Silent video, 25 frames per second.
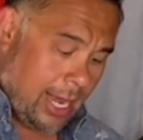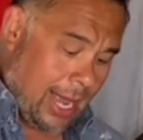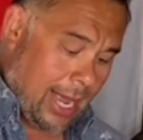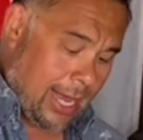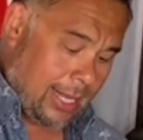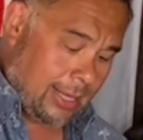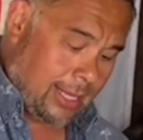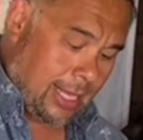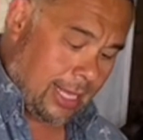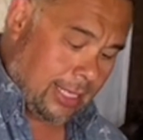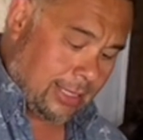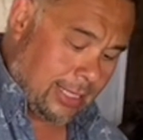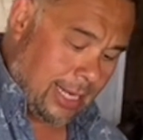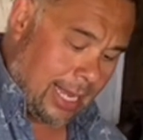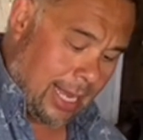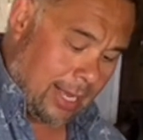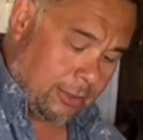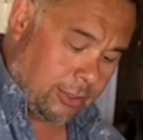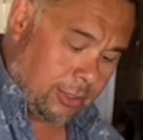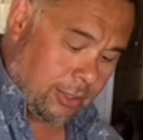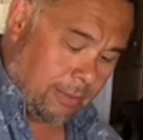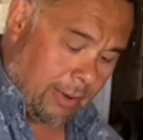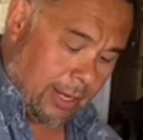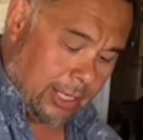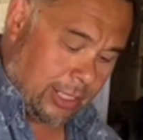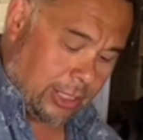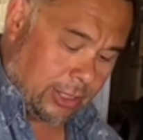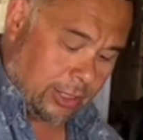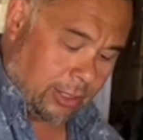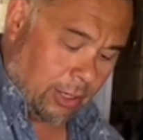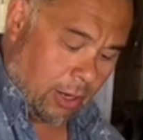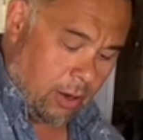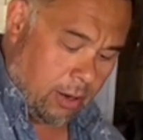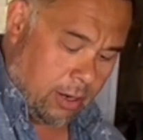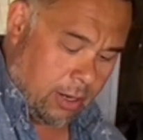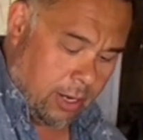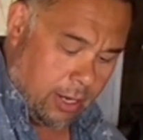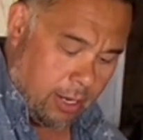add this now to my
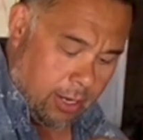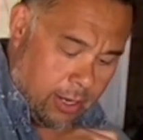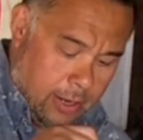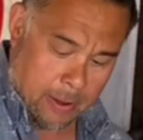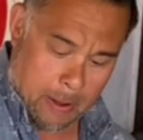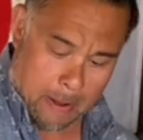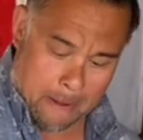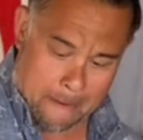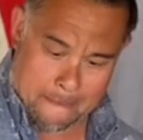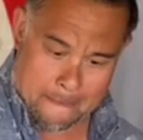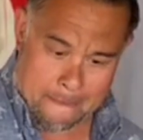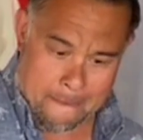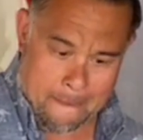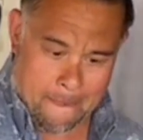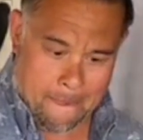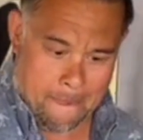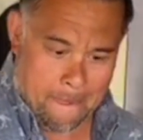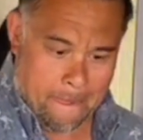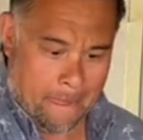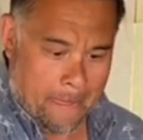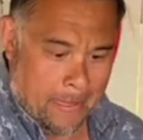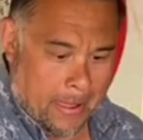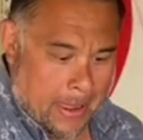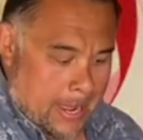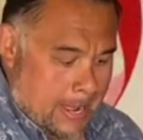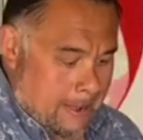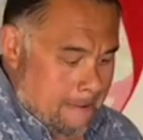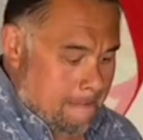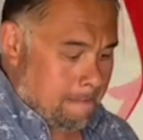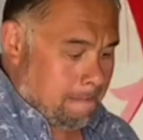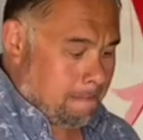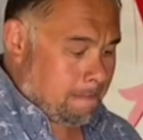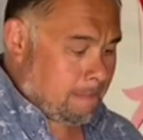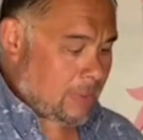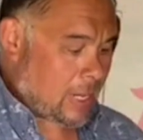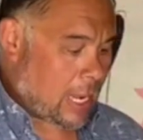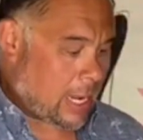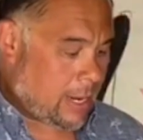stock.
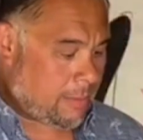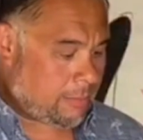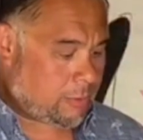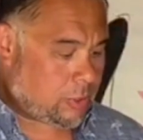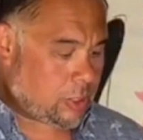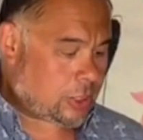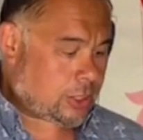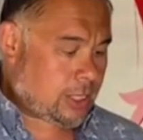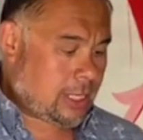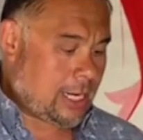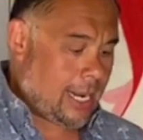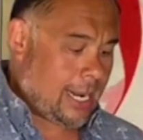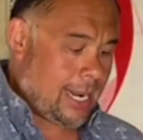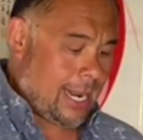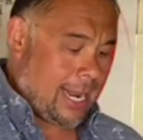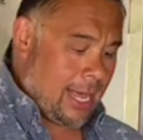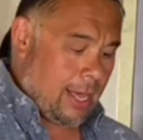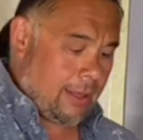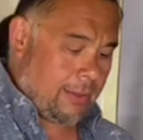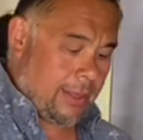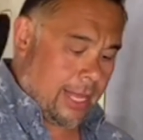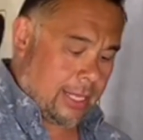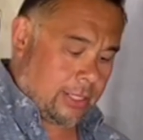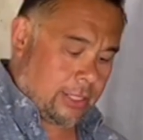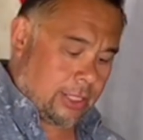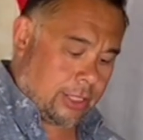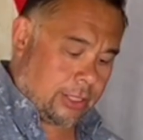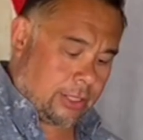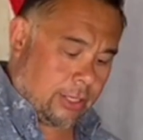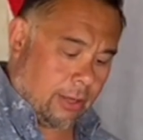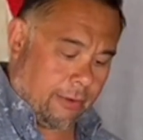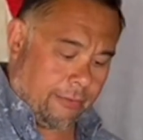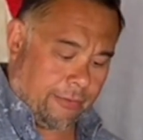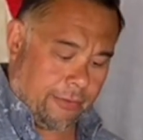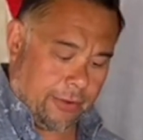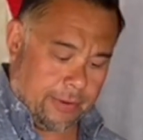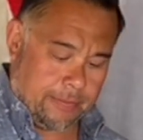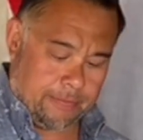And I'm just going to allow that to
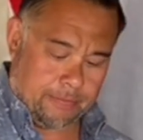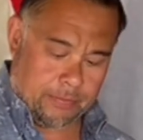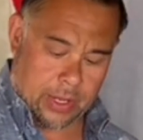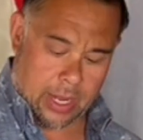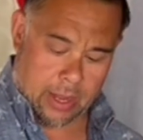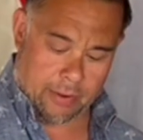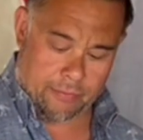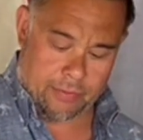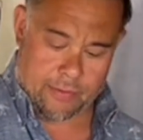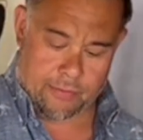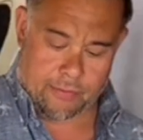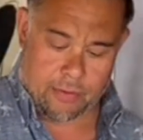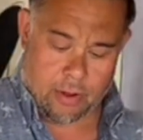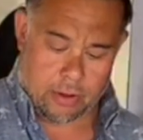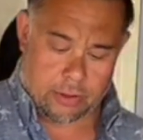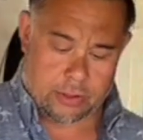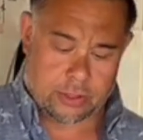soften. Now if you've got